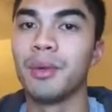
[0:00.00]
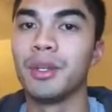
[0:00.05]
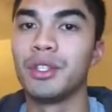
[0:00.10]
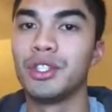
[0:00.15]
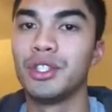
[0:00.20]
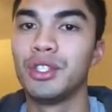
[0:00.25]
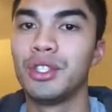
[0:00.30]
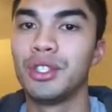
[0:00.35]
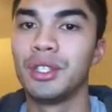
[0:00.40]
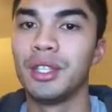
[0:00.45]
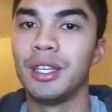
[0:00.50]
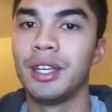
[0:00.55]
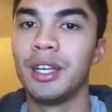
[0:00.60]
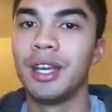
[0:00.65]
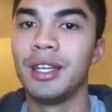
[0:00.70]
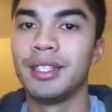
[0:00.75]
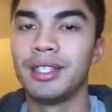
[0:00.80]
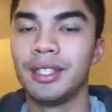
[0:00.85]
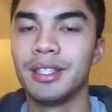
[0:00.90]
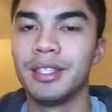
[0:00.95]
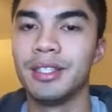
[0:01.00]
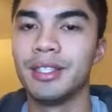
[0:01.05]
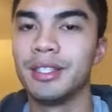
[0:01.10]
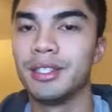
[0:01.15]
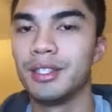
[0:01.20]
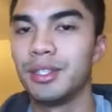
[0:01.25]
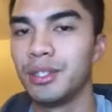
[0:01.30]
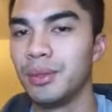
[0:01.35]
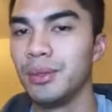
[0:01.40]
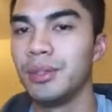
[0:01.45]
which isn't
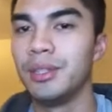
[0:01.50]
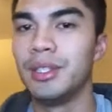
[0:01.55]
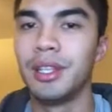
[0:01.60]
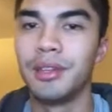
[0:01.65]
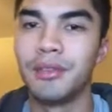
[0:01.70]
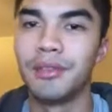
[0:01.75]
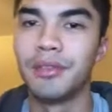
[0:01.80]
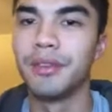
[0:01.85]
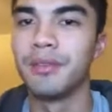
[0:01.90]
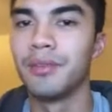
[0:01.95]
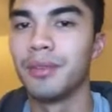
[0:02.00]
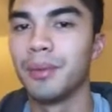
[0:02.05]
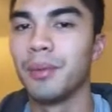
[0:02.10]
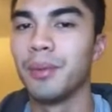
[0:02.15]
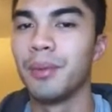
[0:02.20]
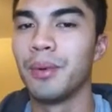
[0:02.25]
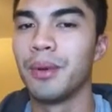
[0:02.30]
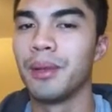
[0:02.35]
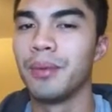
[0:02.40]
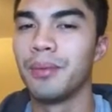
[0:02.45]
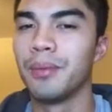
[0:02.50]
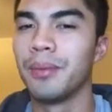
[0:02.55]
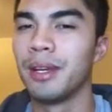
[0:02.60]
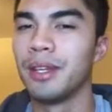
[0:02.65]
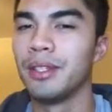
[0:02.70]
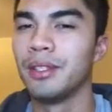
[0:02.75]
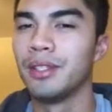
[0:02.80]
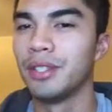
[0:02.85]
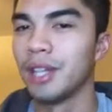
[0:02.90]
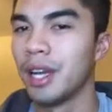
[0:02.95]
too different from what
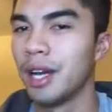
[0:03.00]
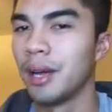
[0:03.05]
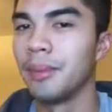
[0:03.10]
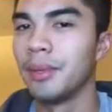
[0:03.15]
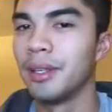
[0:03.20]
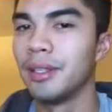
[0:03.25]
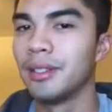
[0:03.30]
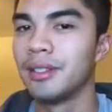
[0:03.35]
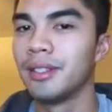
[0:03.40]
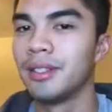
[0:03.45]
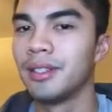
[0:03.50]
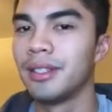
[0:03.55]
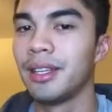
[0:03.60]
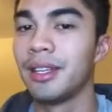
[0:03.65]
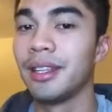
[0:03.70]
my job is,